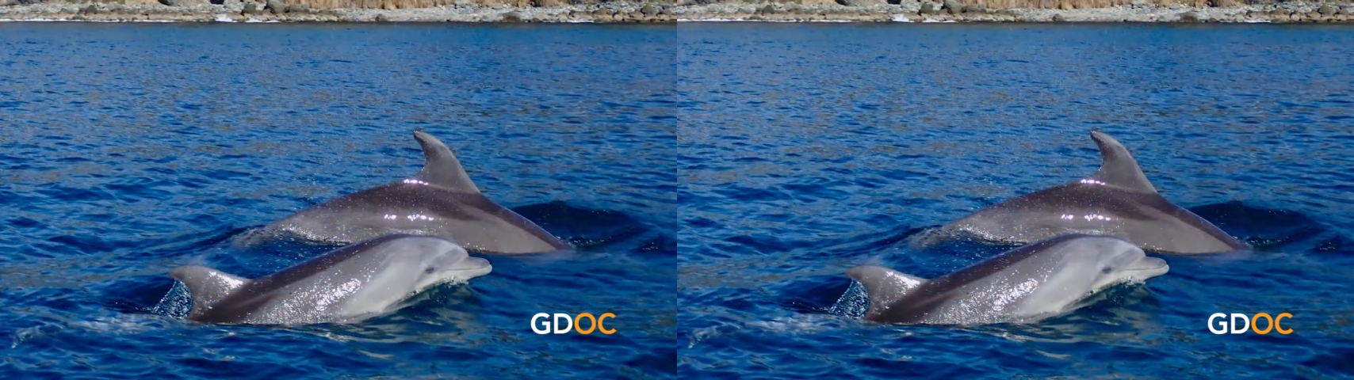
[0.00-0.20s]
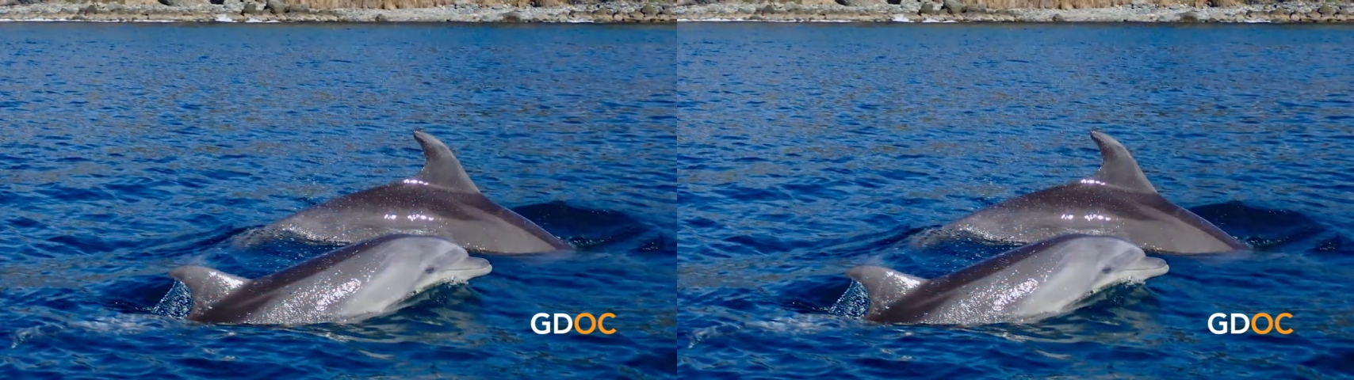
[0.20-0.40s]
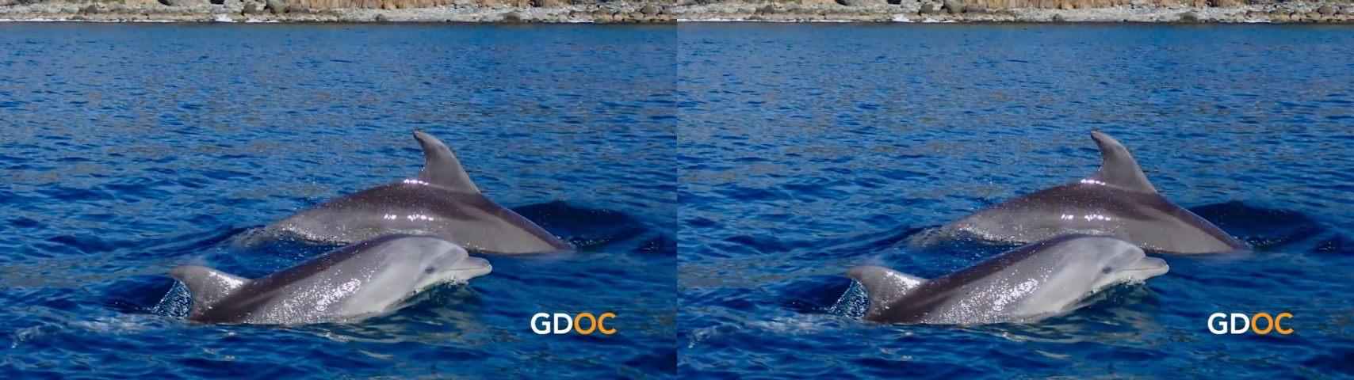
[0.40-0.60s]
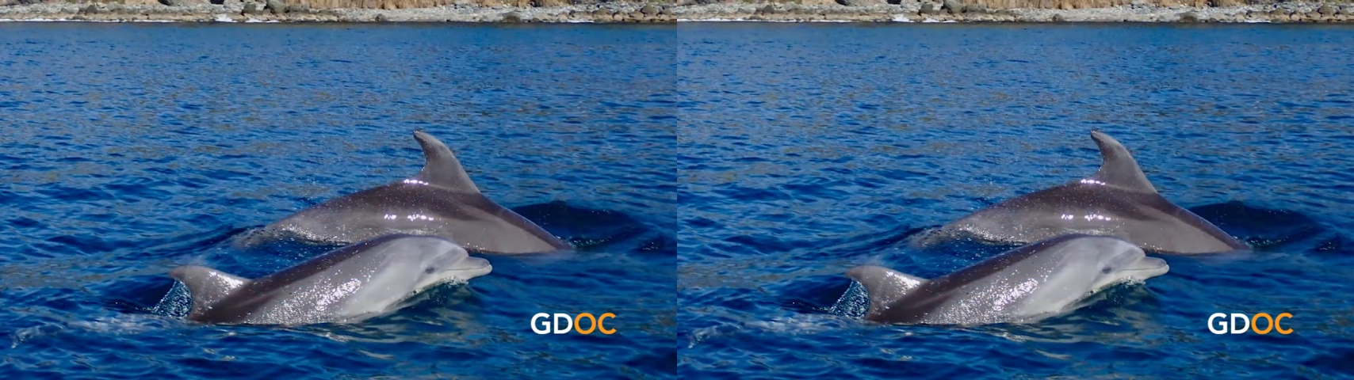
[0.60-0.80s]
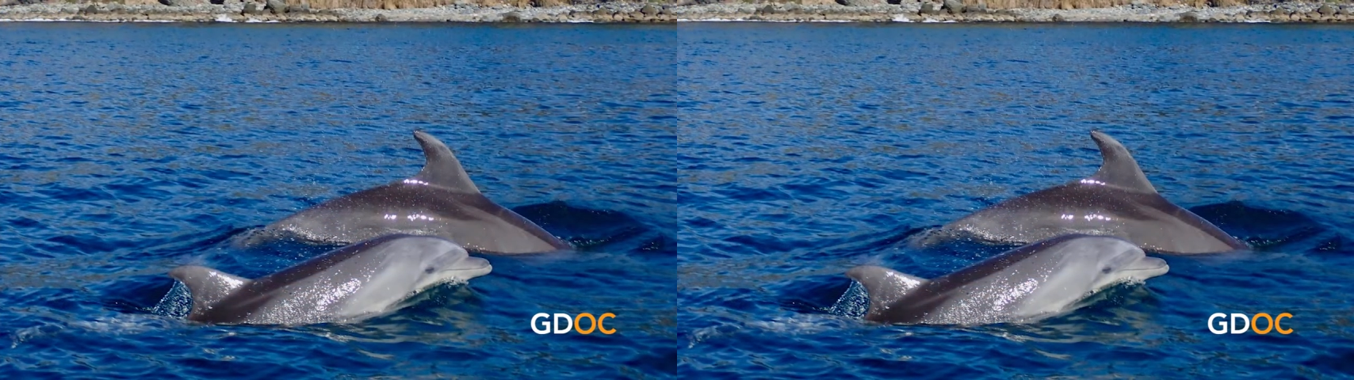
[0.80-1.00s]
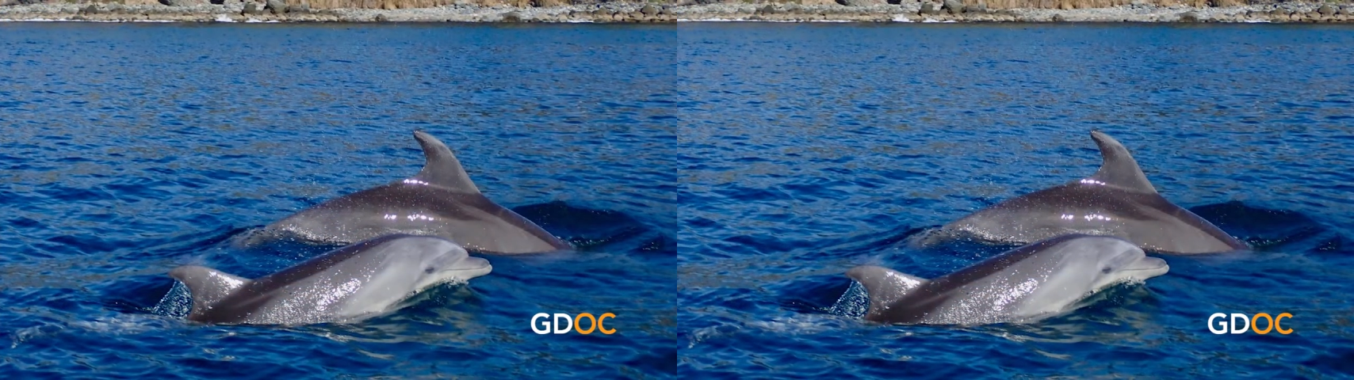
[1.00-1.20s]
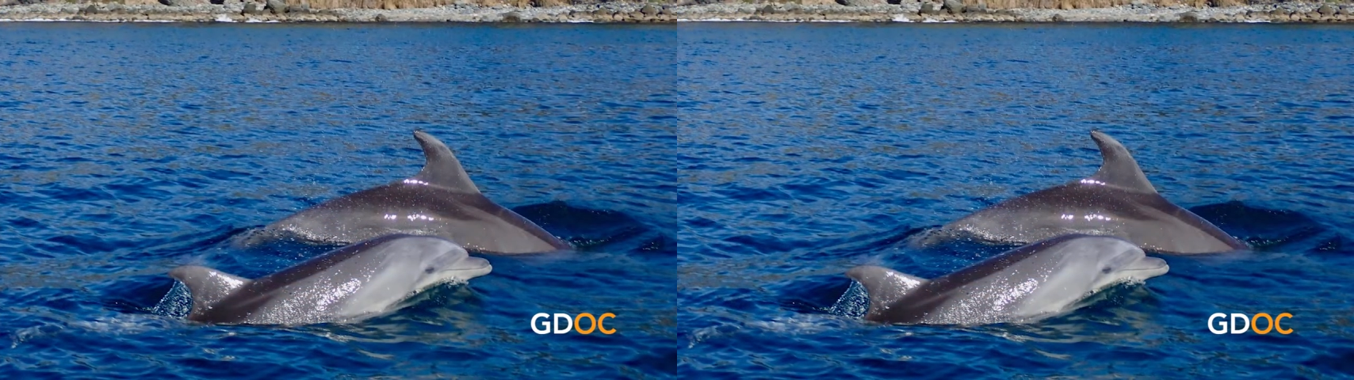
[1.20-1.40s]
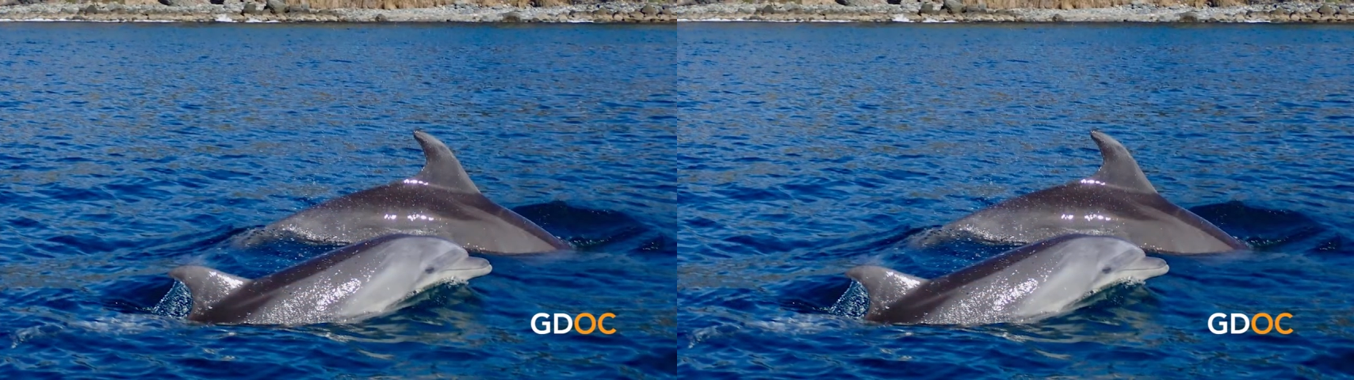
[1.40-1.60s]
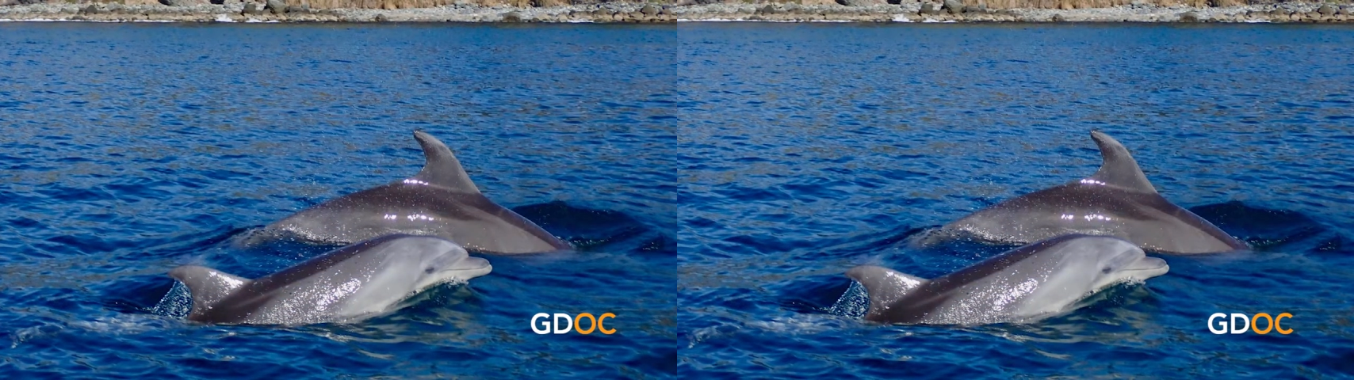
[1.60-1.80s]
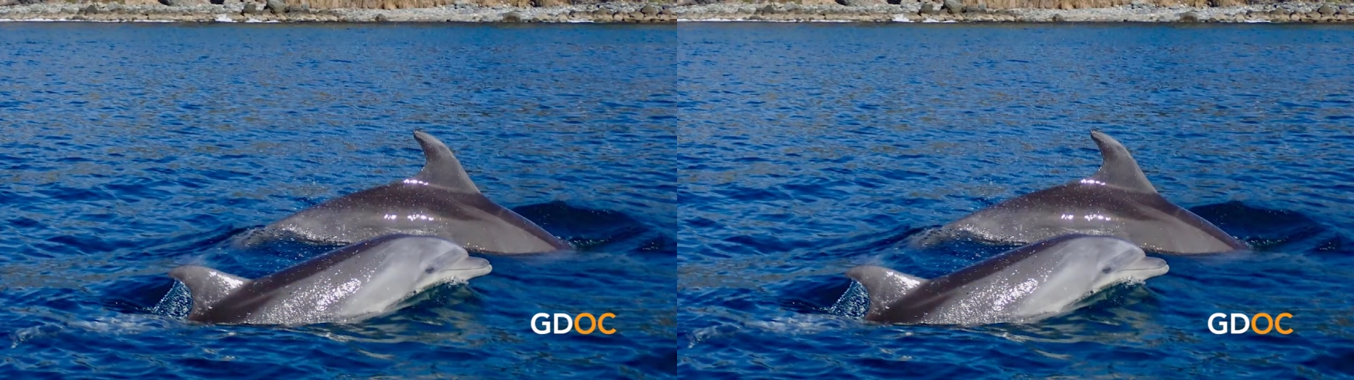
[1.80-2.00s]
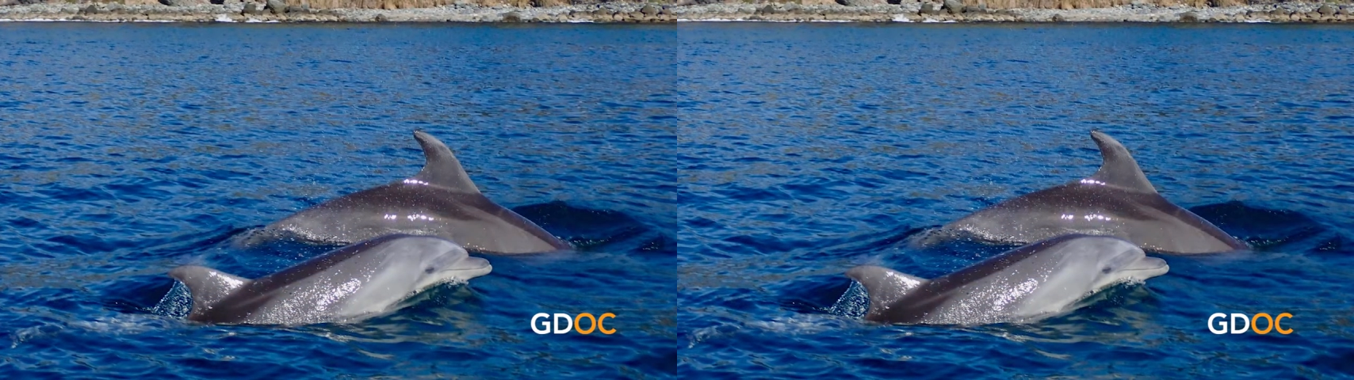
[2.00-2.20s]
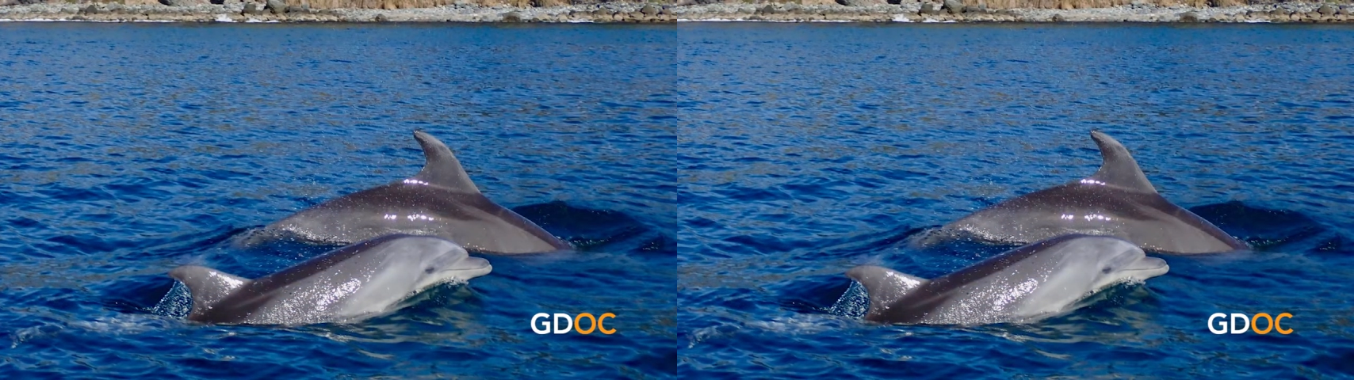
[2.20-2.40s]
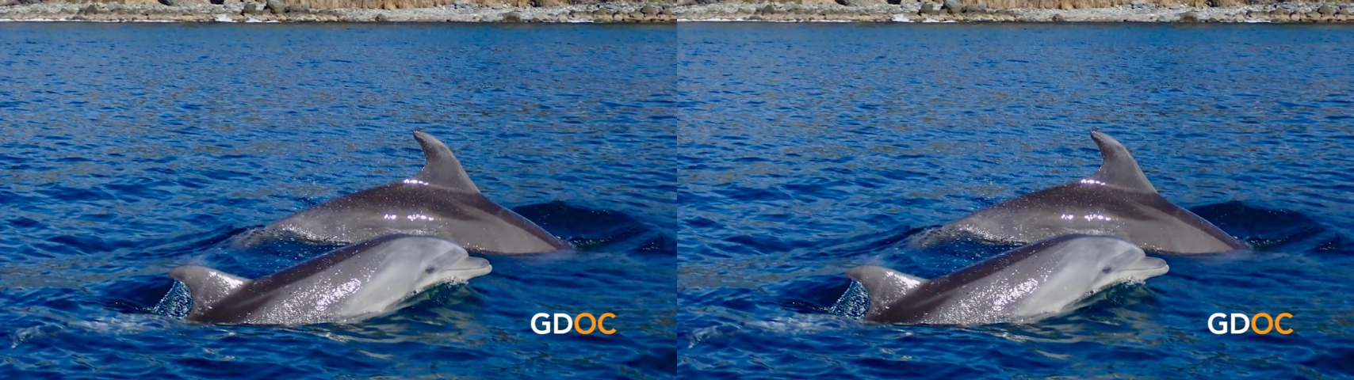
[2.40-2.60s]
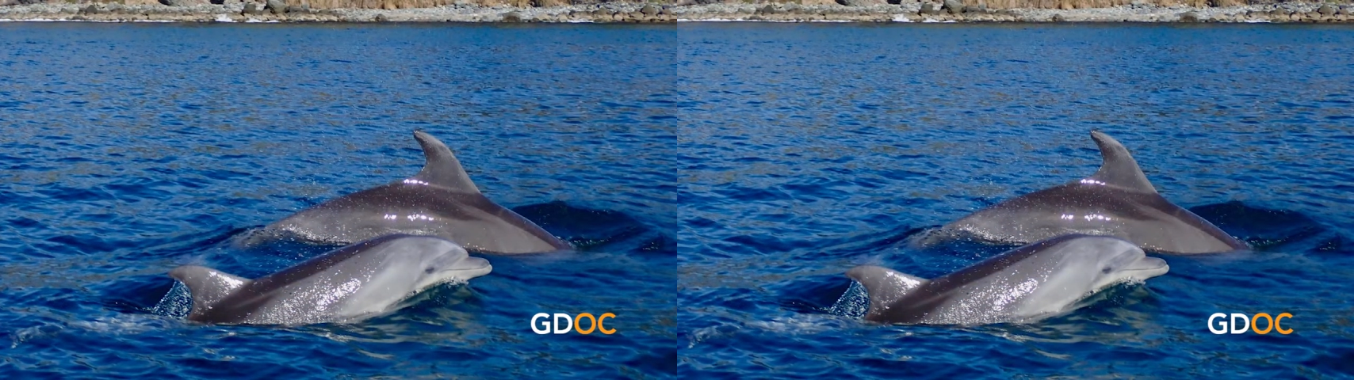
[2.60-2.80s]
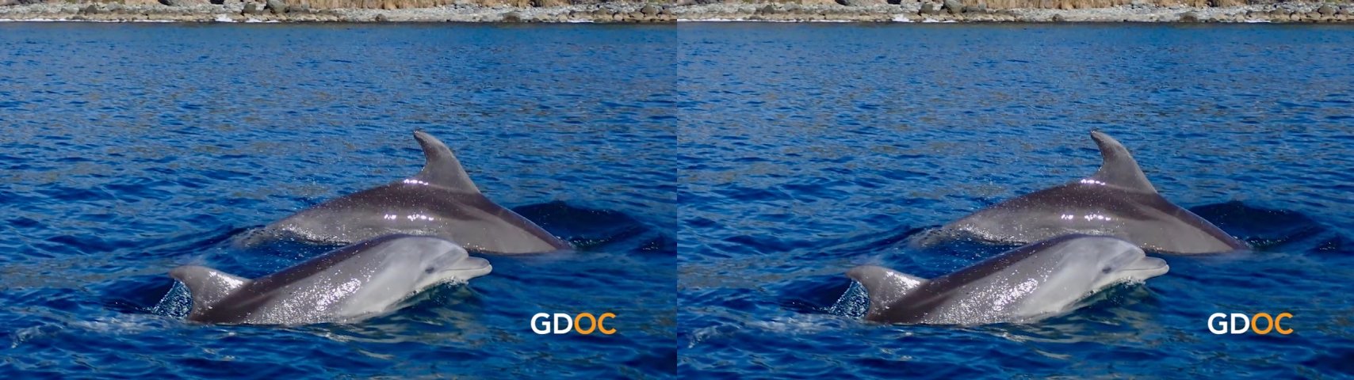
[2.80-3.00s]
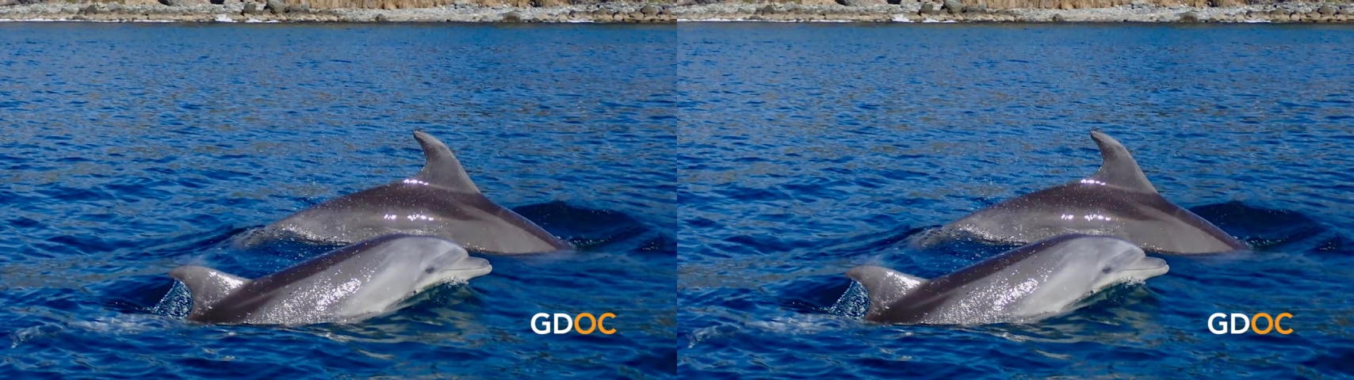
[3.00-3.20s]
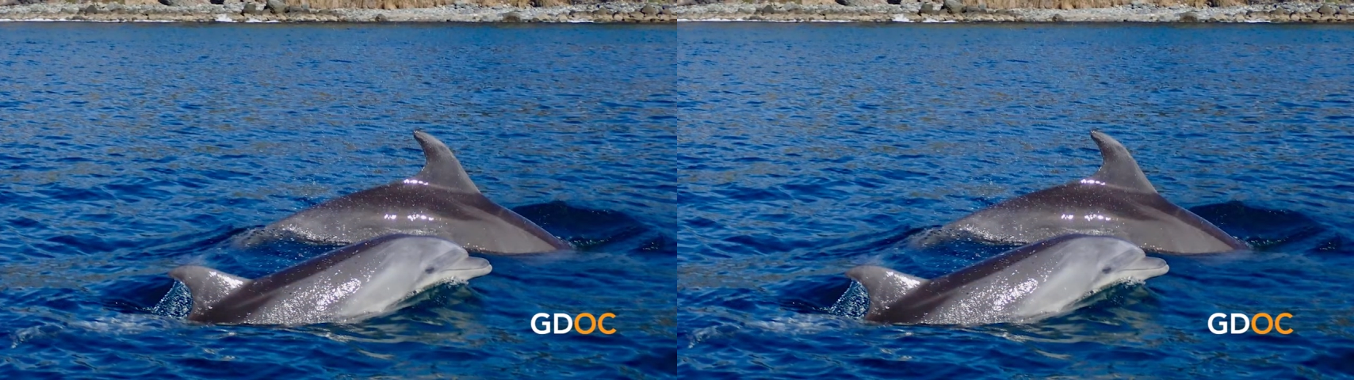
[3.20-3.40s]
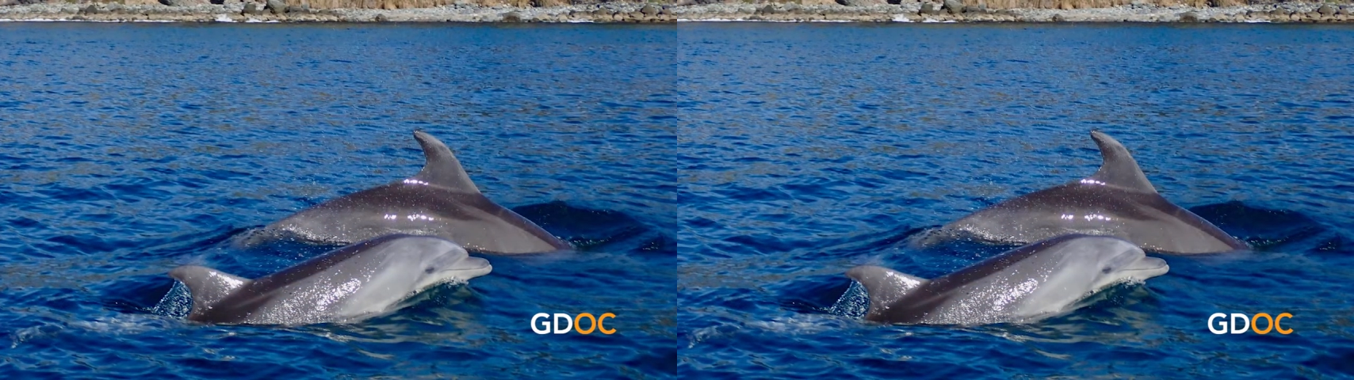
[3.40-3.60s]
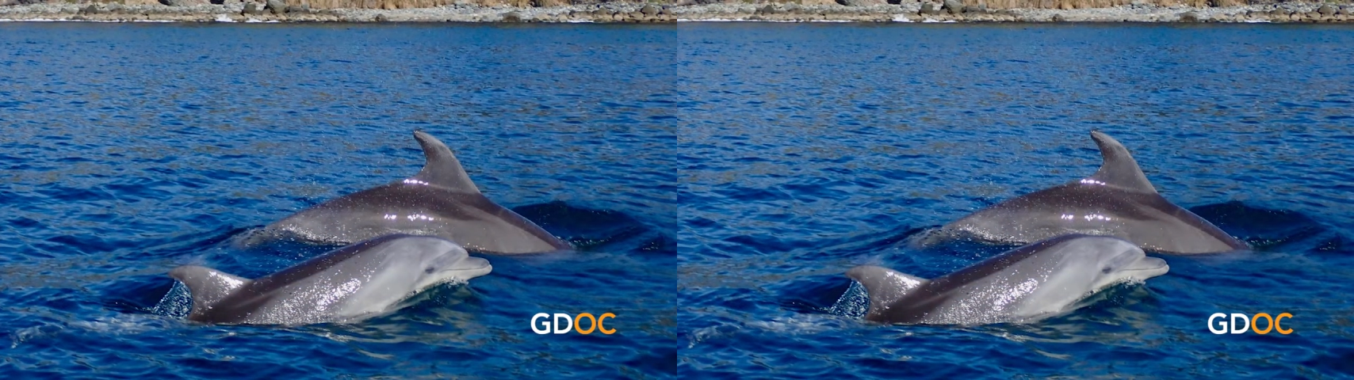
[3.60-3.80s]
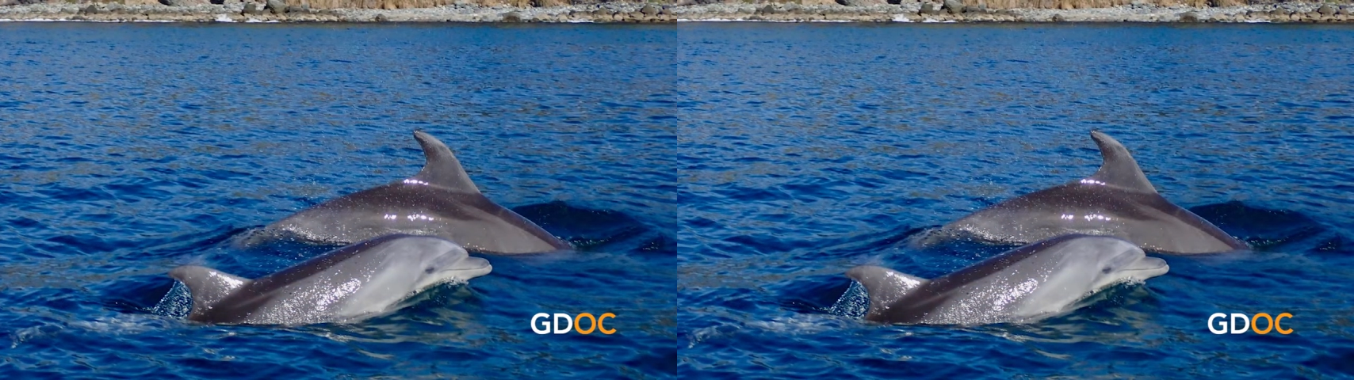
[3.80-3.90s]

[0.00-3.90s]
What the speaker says: [unreadable: no face in view]